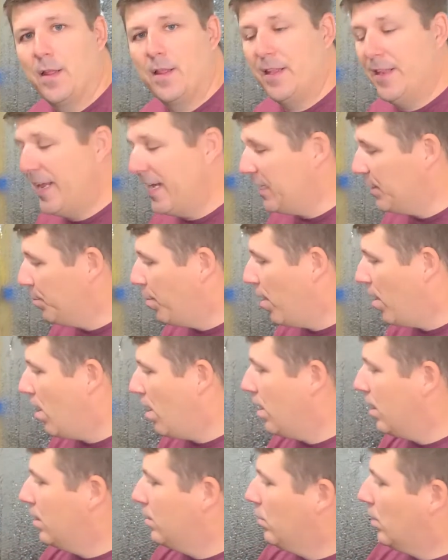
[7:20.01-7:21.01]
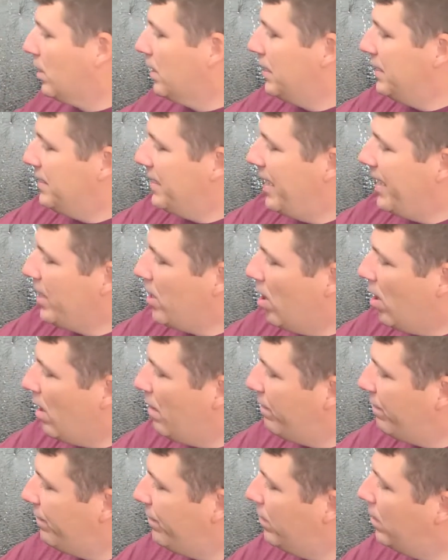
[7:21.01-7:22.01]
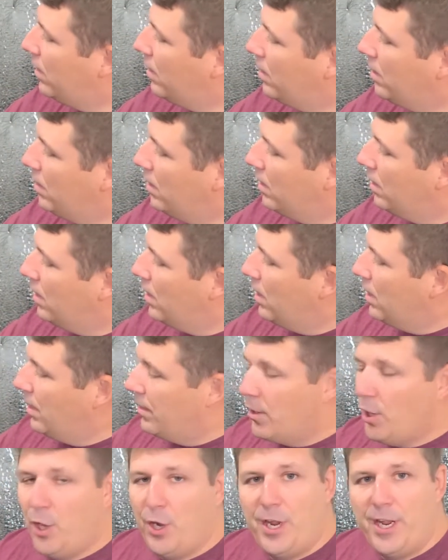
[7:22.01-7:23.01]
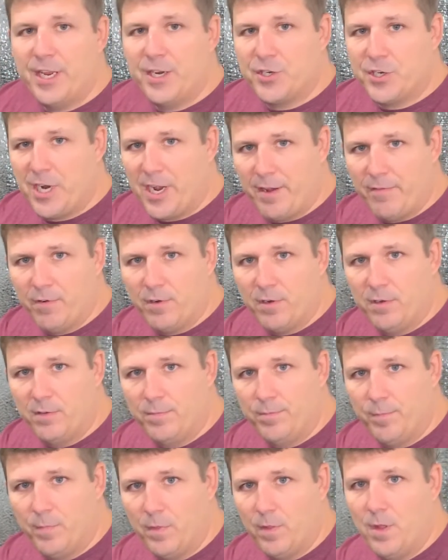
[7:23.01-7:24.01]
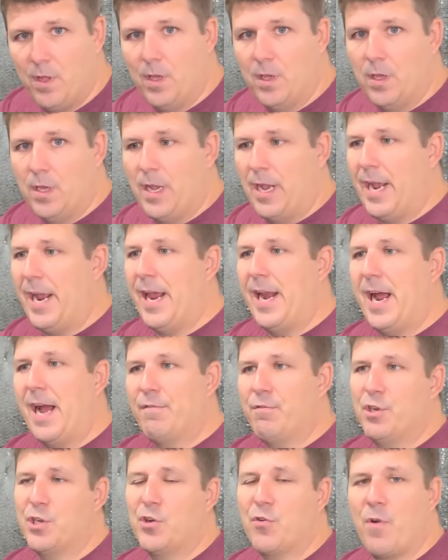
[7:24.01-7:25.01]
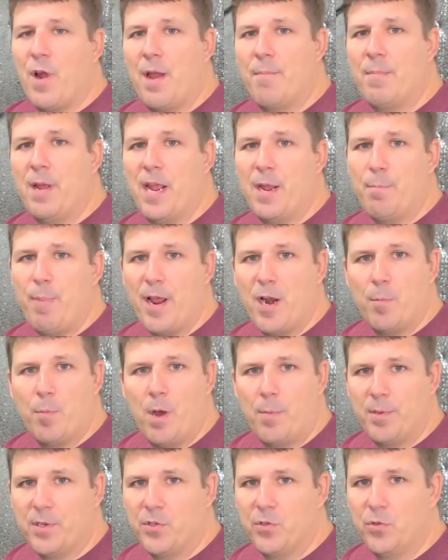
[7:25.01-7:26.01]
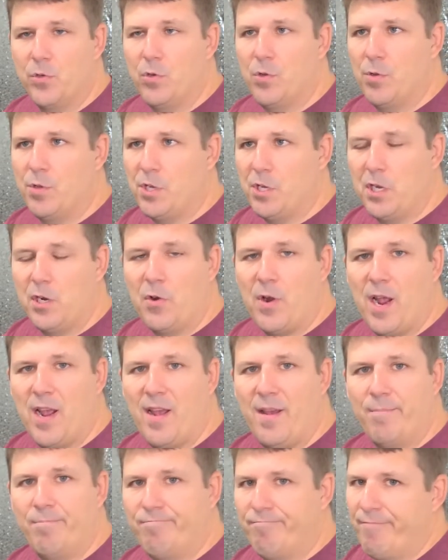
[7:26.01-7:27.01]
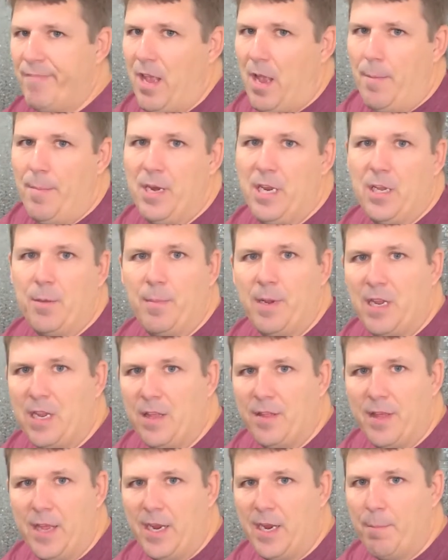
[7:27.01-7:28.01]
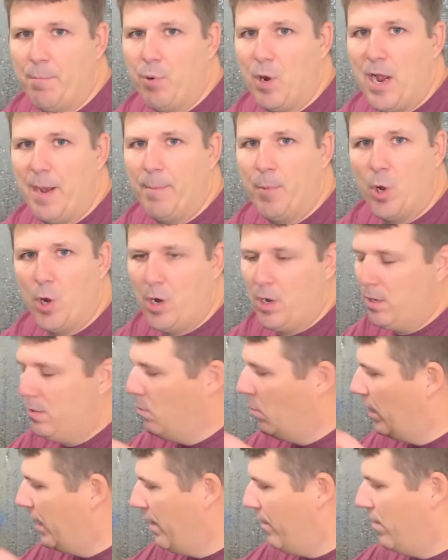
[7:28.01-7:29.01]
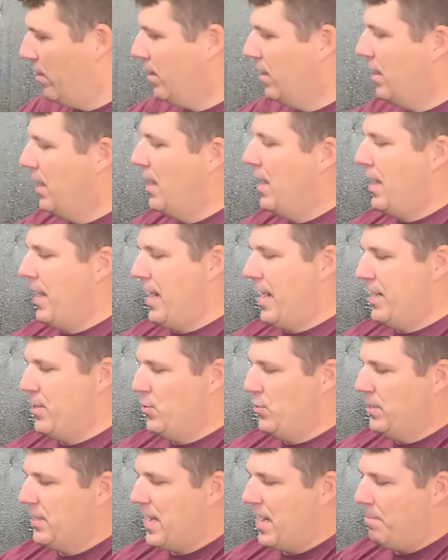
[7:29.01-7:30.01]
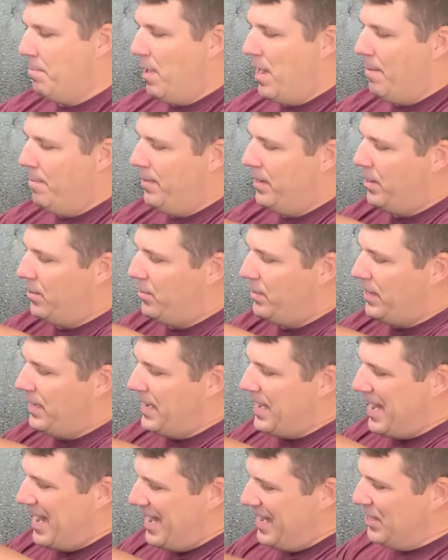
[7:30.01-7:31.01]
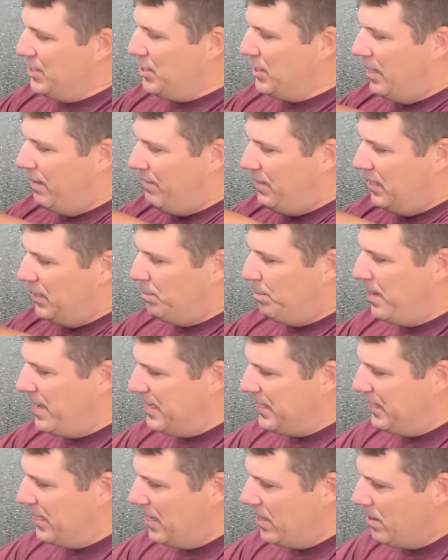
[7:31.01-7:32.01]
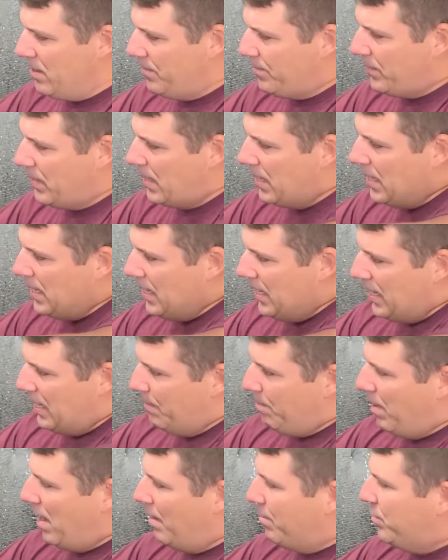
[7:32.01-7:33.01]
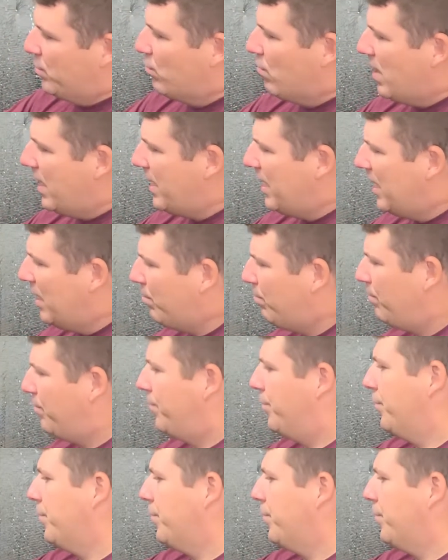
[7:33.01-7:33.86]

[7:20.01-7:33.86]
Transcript: The next part, we're going to take off the hood hinge cover, and I've just grabbed a panel popping tool. You can grab, I mean, it can be anything, a pry bar, whatever, and you just kind of pop it under the edge of this piece here. It pops right up,